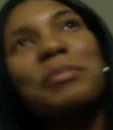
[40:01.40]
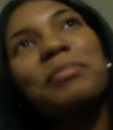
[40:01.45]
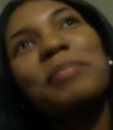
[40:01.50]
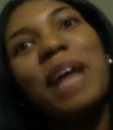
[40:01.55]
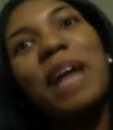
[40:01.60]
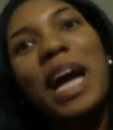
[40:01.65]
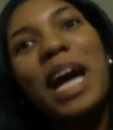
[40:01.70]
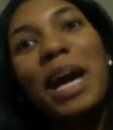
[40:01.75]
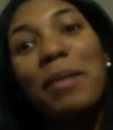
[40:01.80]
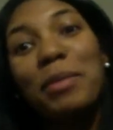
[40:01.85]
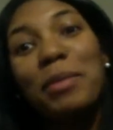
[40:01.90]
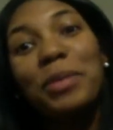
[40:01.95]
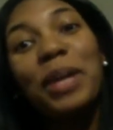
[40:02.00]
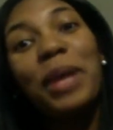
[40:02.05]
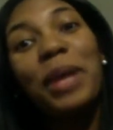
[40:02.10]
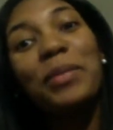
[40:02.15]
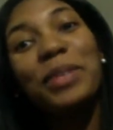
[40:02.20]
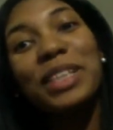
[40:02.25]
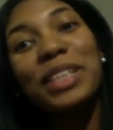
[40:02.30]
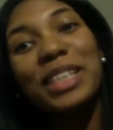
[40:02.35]
behind me when
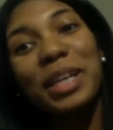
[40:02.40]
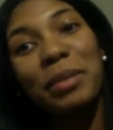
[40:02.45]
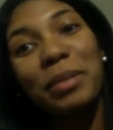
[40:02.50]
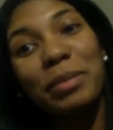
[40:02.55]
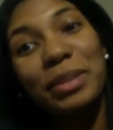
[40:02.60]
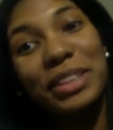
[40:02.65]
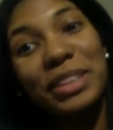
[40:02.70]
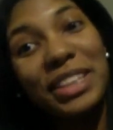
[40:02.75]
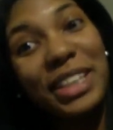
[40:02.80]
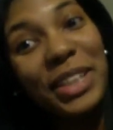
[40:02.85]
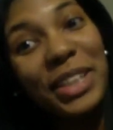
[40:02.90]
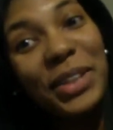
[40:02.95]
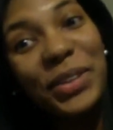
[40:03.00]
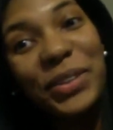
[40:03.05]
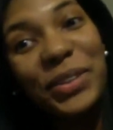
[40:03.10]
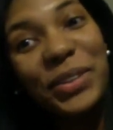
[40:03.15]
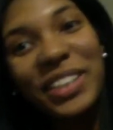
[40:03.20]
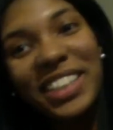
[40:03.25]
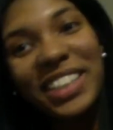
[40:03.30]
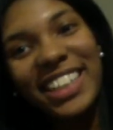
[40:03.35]
I went double
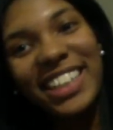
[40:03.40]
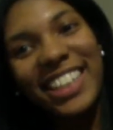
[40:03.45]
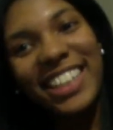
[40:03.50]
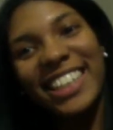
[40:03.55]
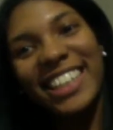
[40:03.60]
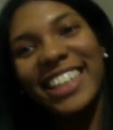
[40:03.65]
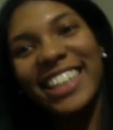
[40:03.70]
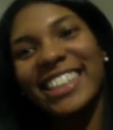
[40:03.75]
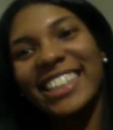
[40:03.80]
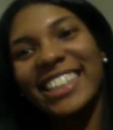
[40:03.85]
two because